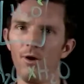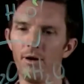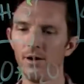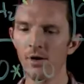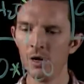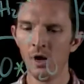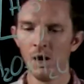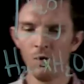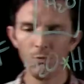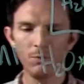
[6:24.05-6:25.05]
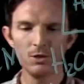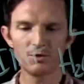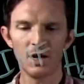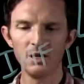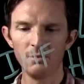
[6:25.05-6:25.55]
and water, when
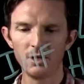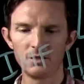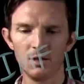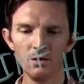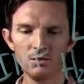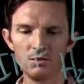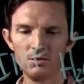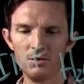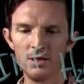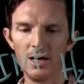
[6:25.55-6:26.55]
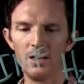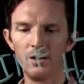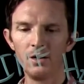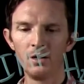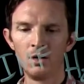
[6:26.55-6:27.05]
we tried to mix those two
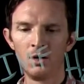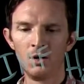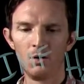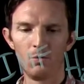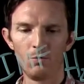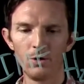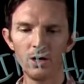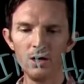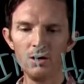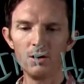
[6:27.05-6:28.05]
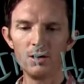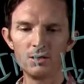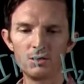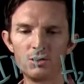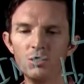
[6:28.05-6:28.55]
together, we're going to
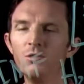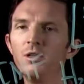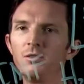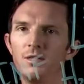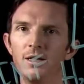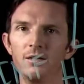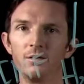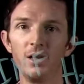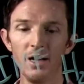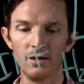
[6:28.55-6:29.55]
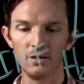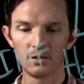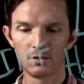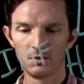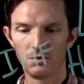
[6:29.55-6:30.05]
notice two distinct
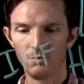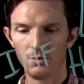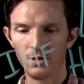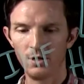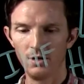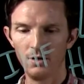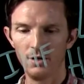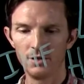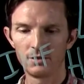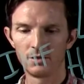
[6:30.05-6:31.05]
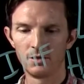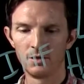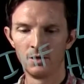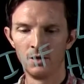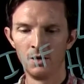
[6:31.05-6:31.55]
layers. We're going to notice
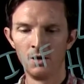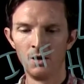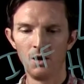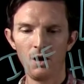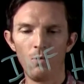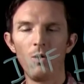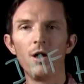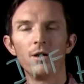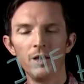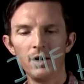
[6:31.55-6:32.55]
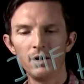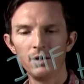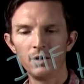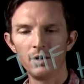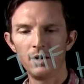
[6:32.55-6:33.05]
our water
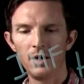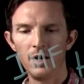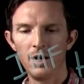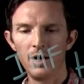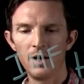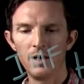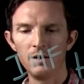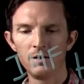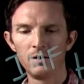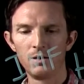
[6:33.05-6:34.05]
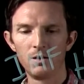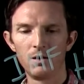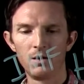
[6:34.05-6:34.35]
layer and